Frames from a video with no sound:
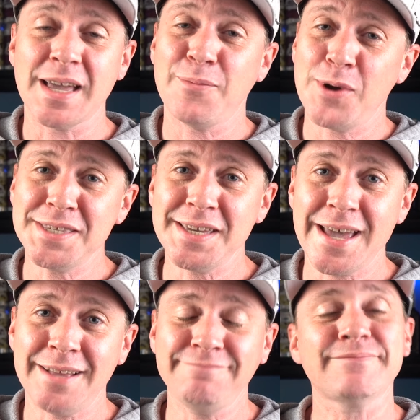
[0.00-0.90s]
Once
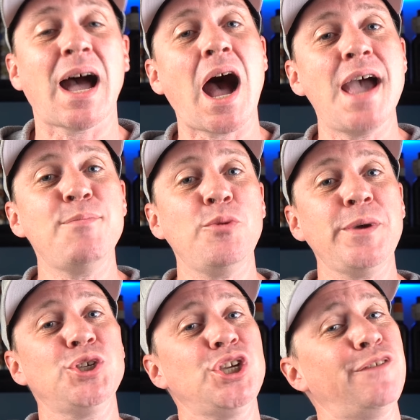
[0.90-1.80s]
again,
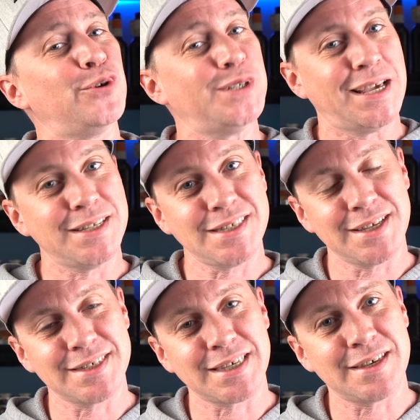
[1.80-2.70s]
IAMOBG for
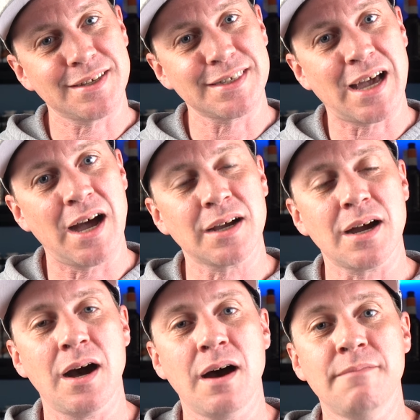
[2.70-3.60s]

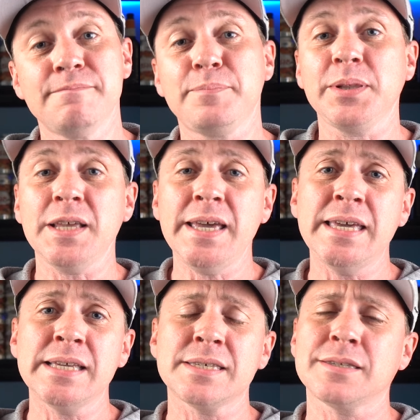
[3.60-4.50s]
tastingskills.com.
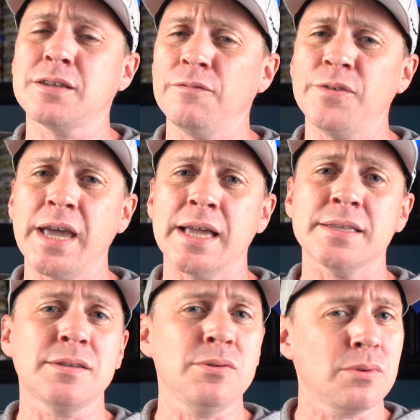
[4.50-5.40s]
Please don't
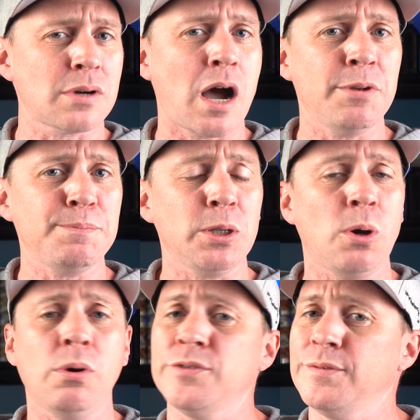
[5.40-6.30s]
forget to comment
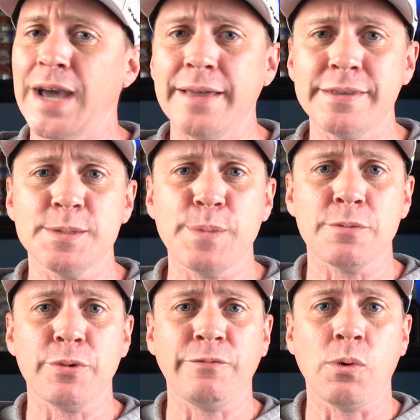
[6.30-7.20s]
below if you've had these
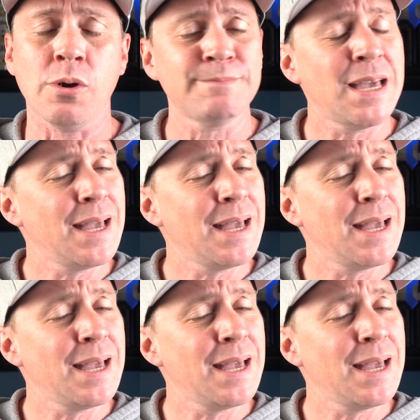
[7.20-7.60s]
beers before.